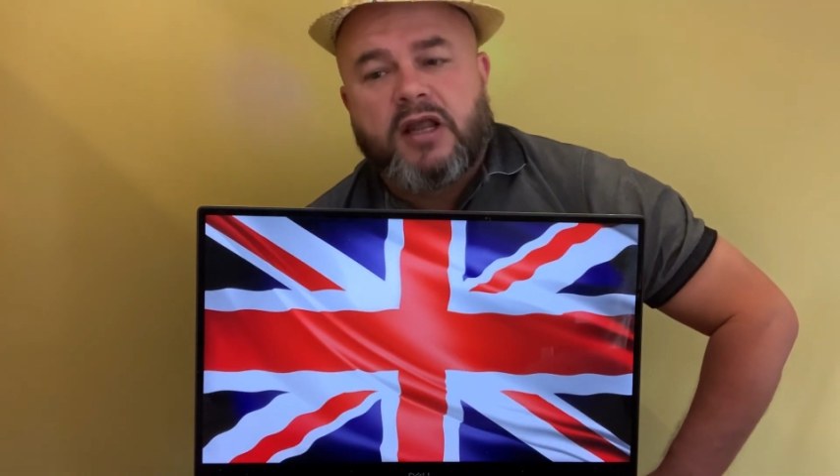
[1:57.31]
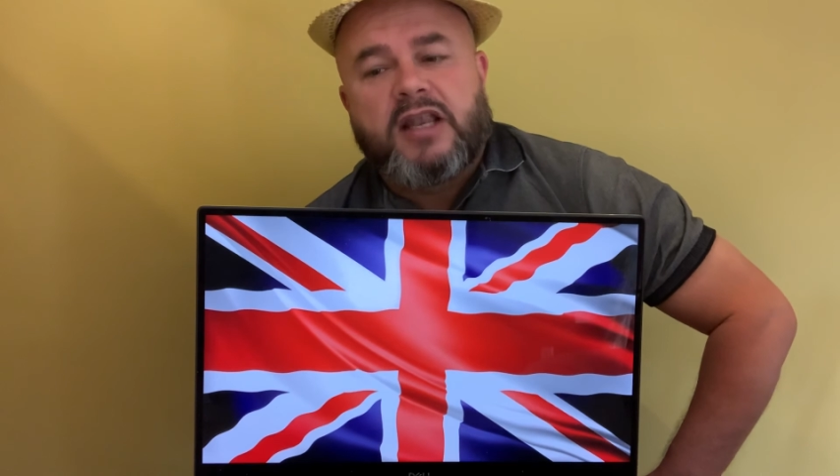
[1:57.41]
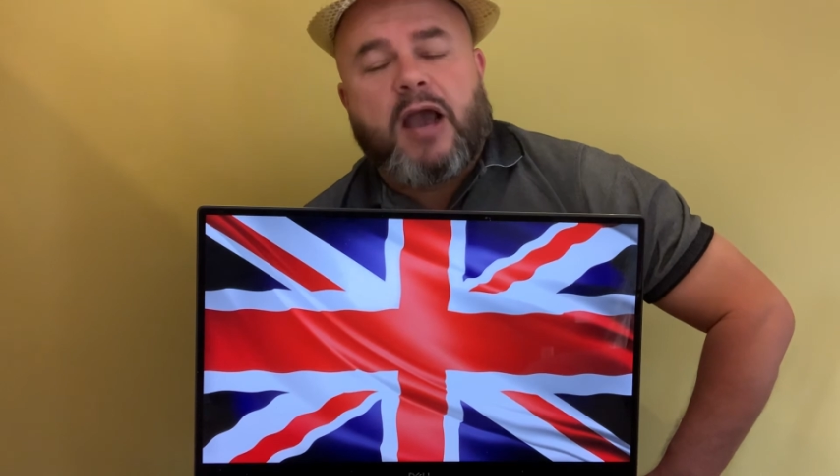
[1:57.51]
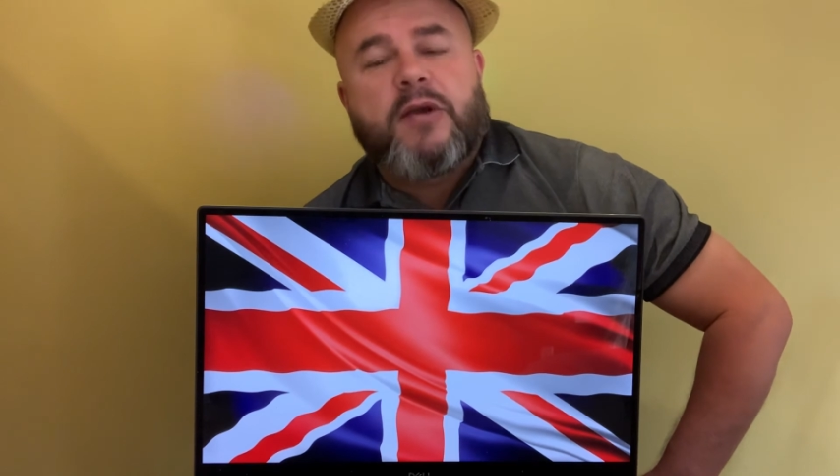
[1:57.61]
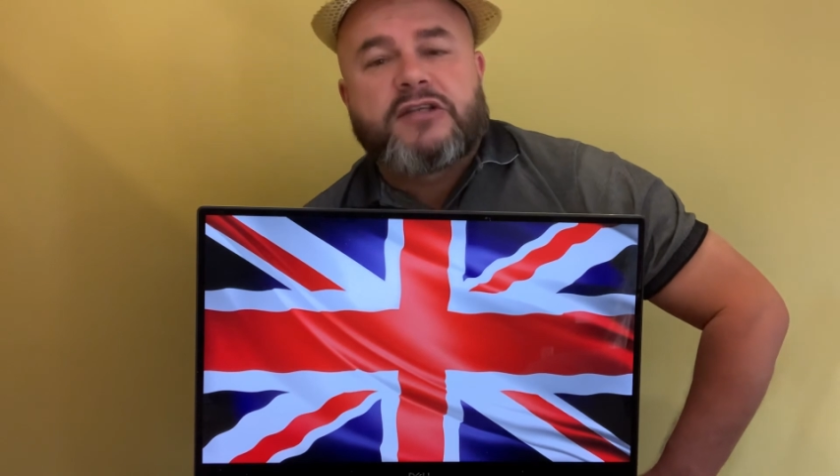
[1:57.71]

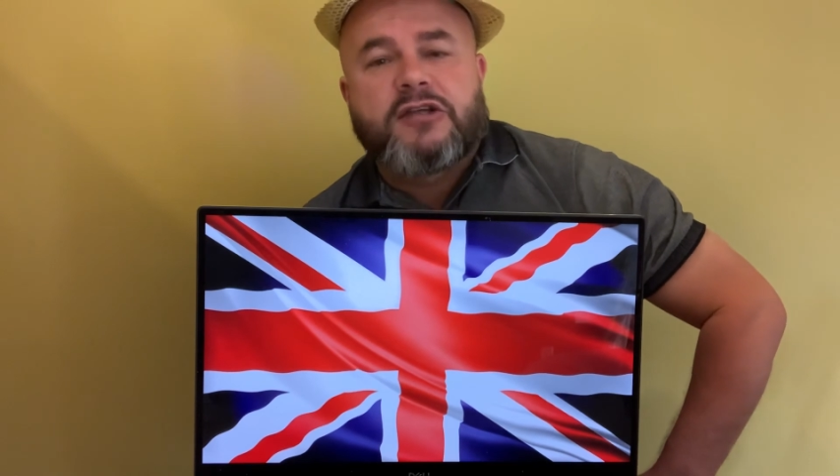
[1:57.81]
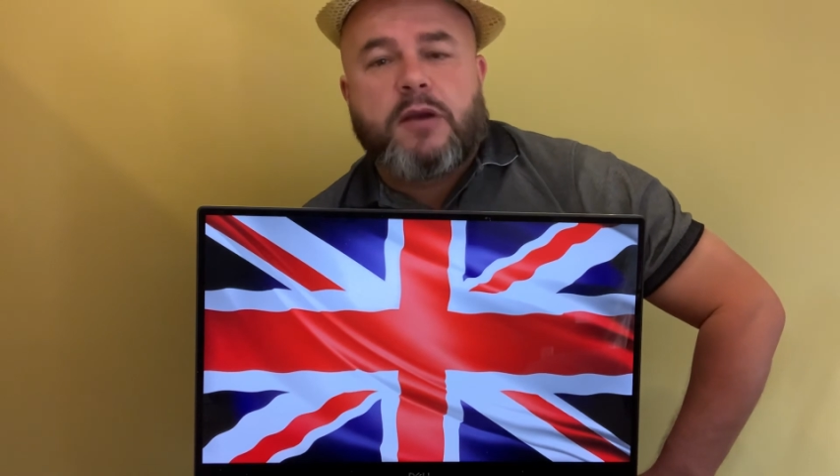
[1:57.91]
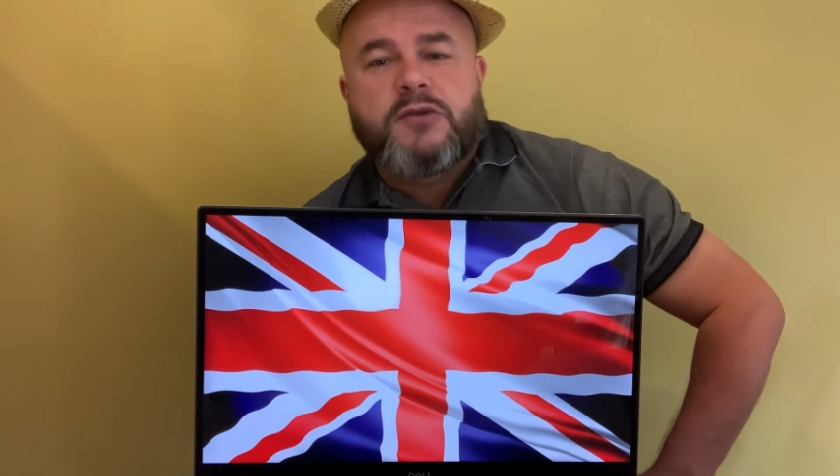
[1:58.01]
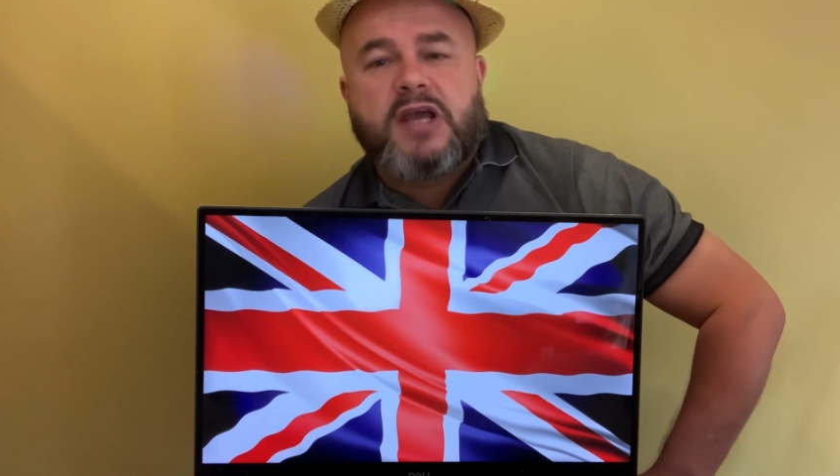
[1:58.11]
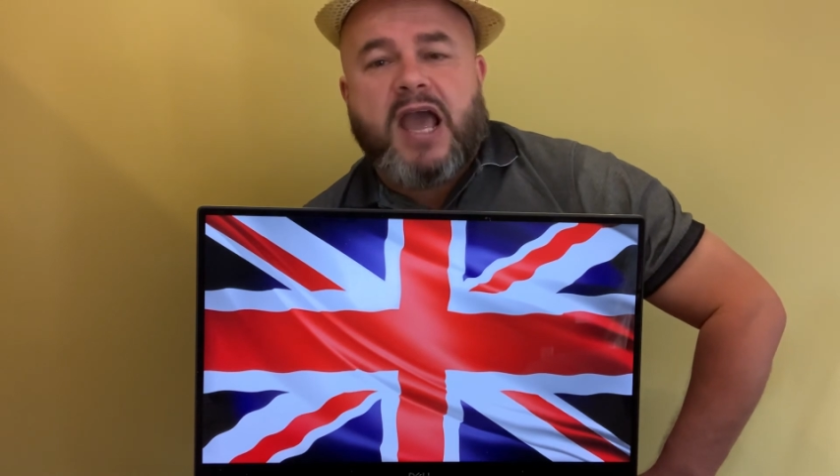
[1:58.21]
Now it's
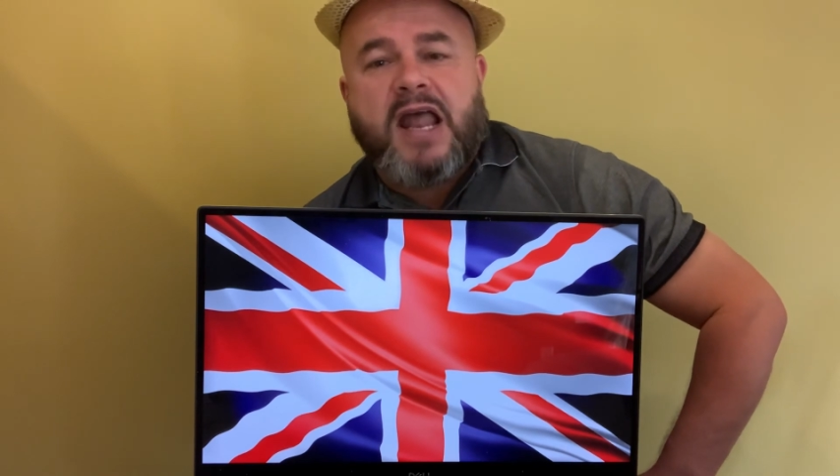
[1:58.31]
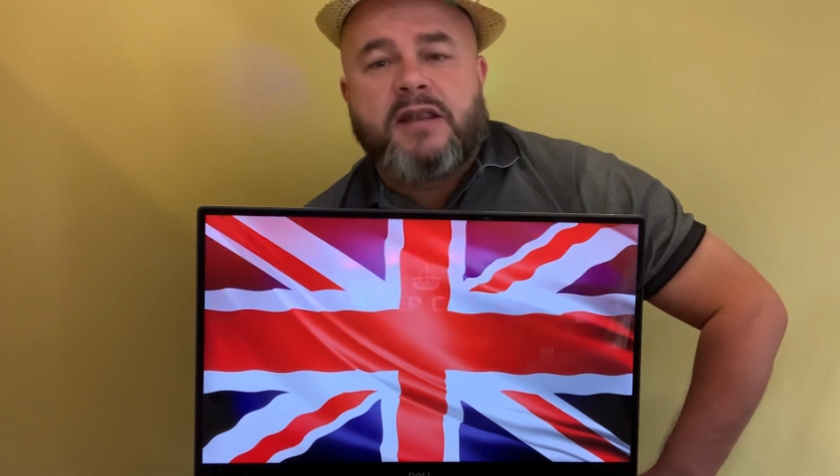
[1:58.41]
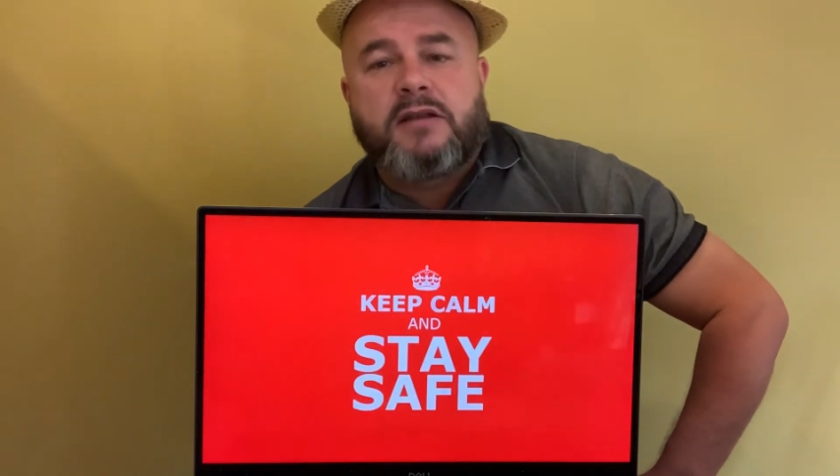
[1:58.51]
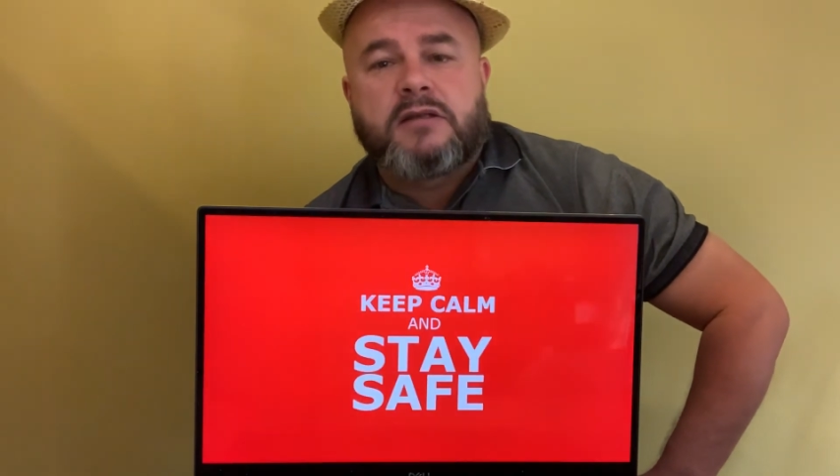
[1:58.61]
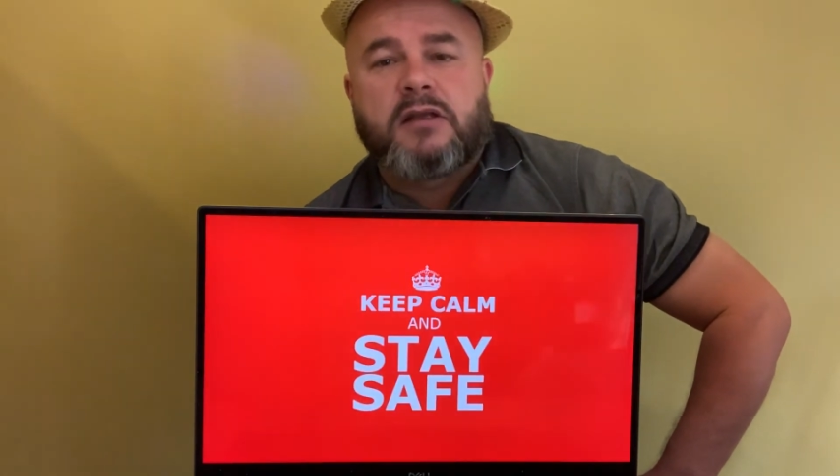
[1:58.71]
time to
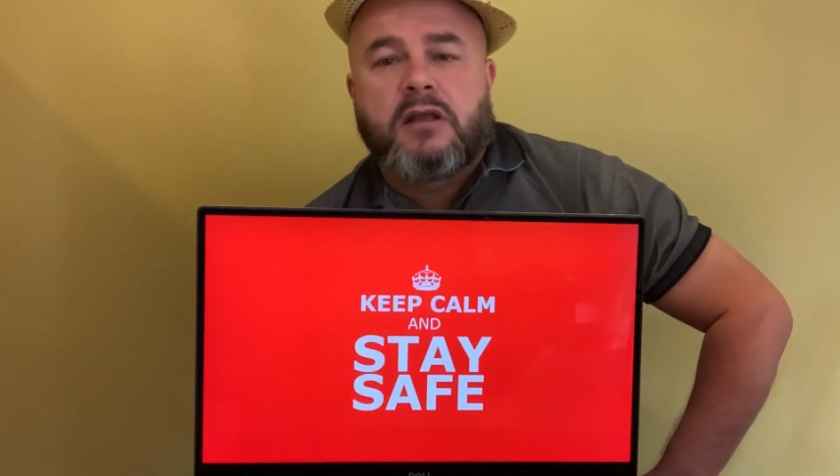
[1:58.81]
end